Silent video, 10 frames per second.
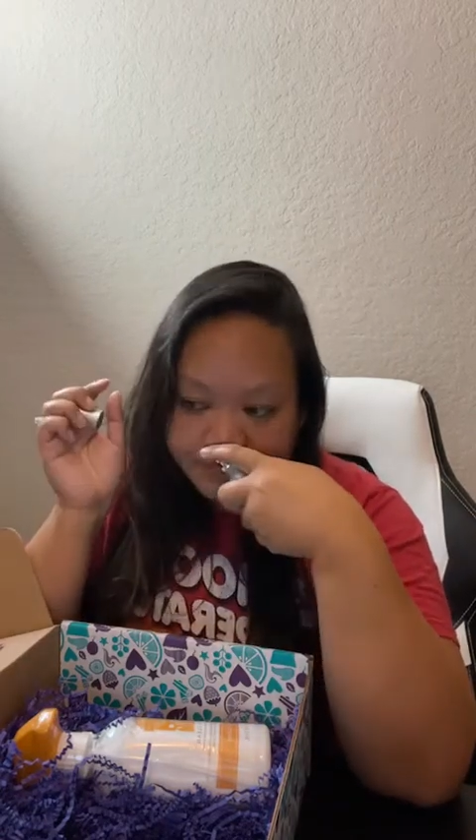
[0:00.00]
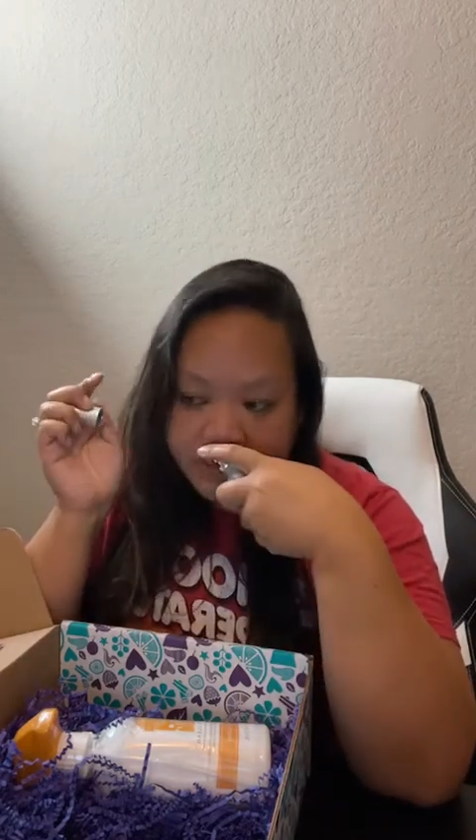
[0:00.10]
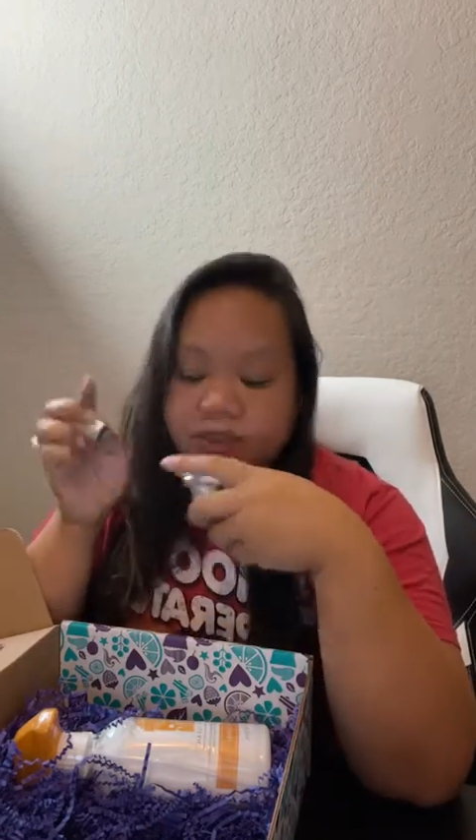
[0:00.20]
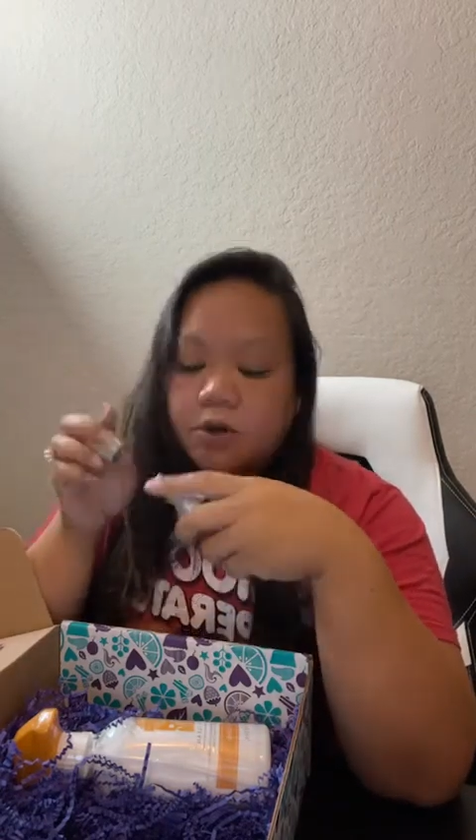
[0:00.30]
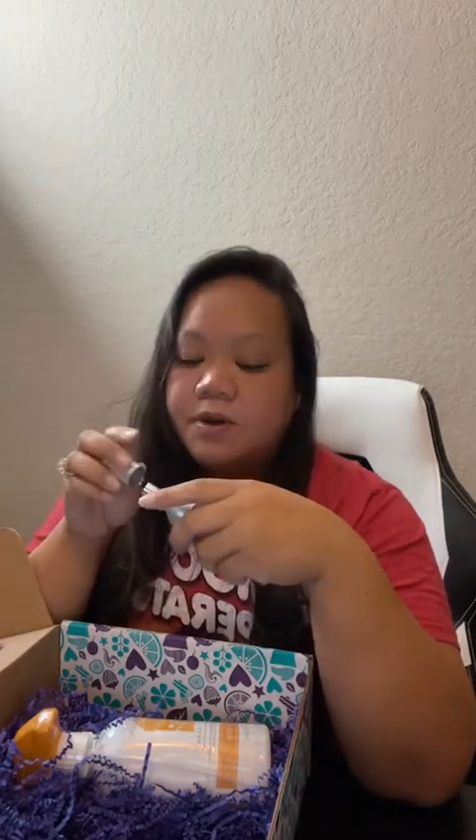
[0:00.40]

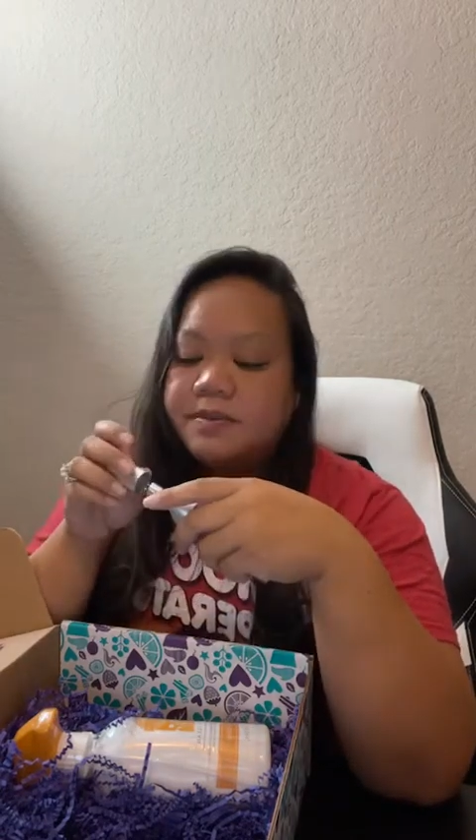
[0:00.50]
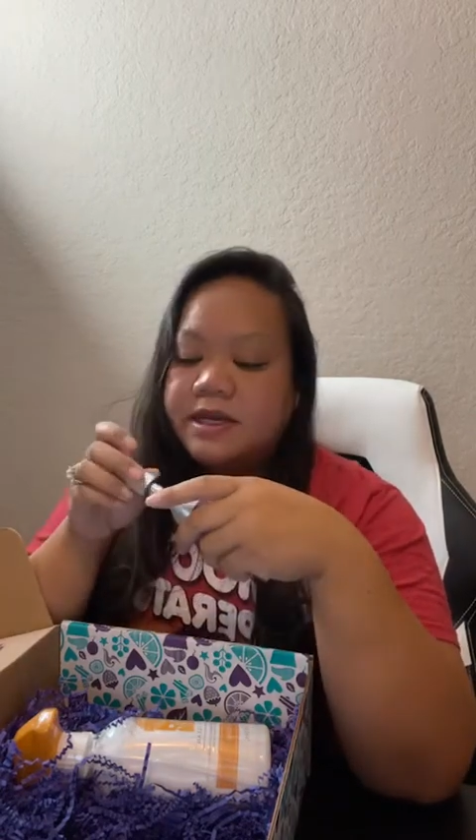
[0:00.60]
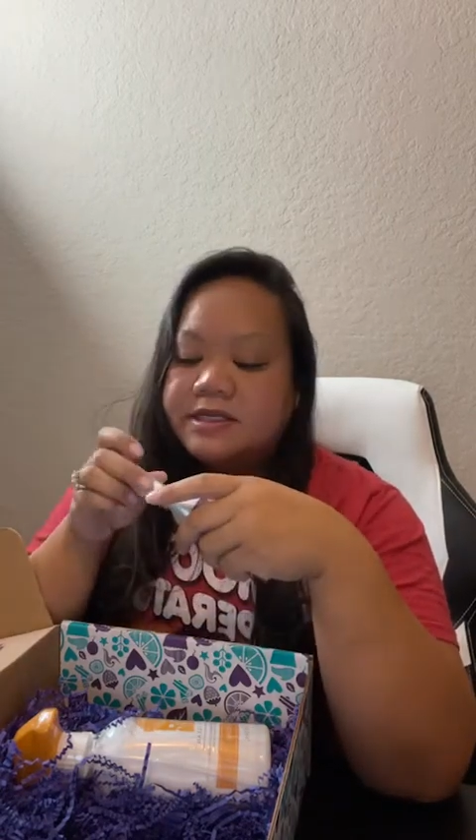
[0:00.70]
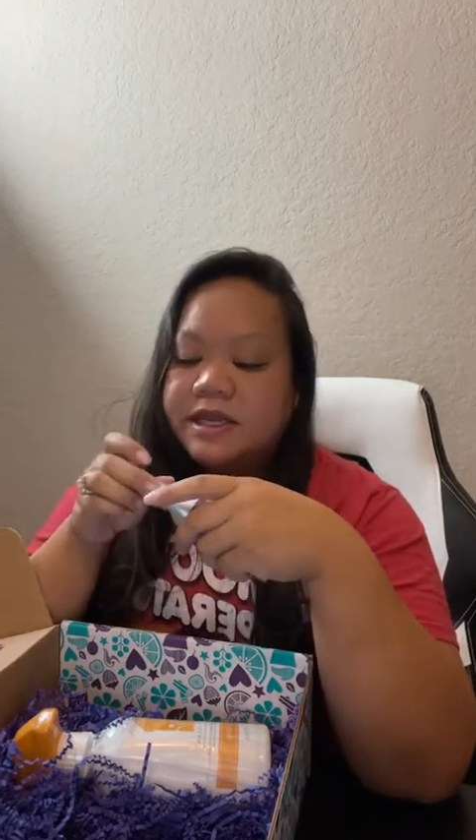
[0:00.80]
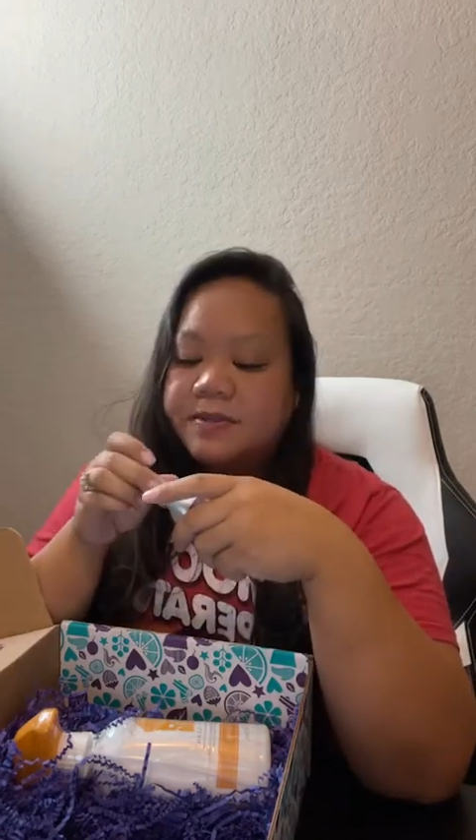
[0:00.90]
So what I'm
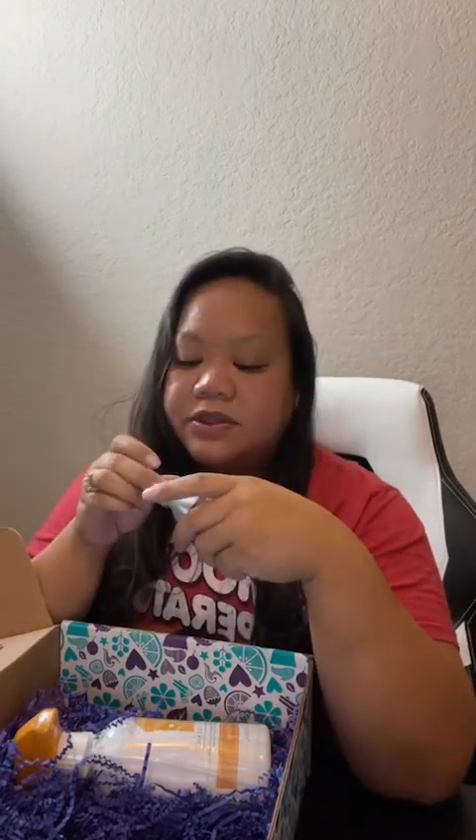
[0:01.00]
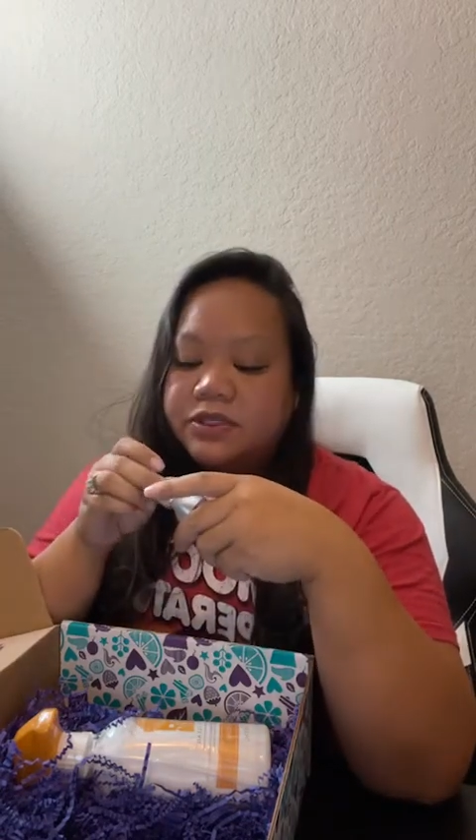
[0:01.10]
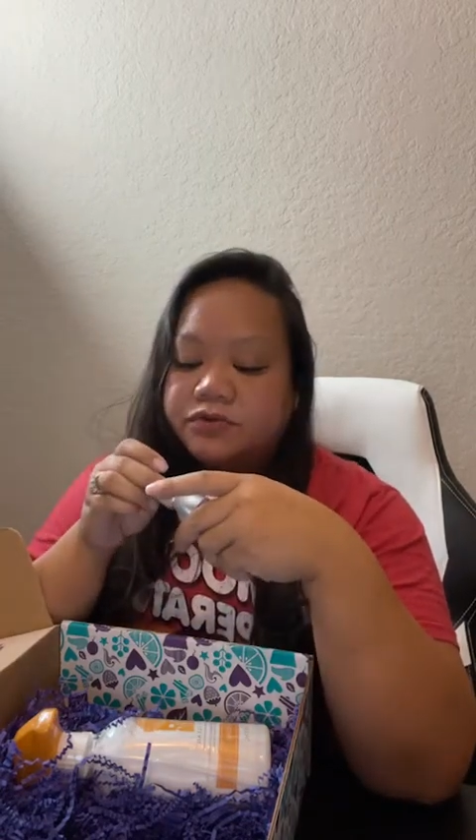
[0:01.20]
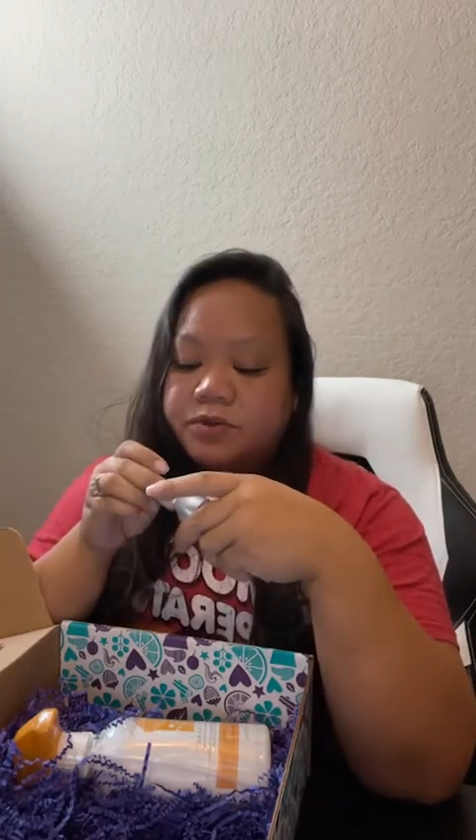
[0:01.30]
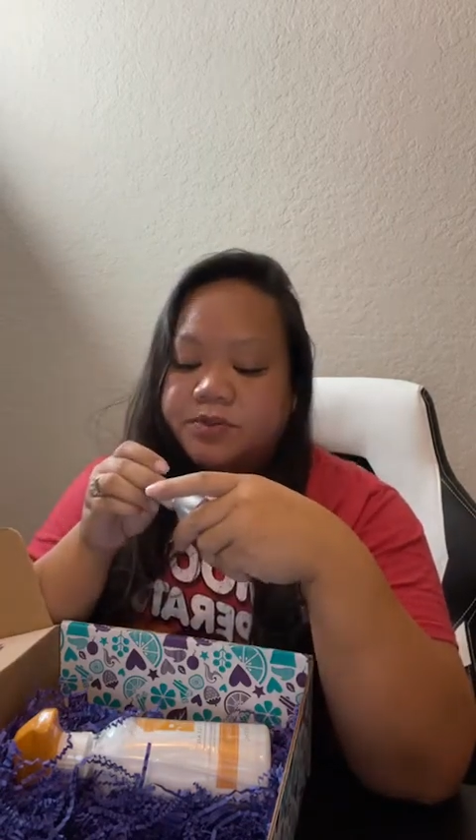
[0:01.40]
gonna say about these room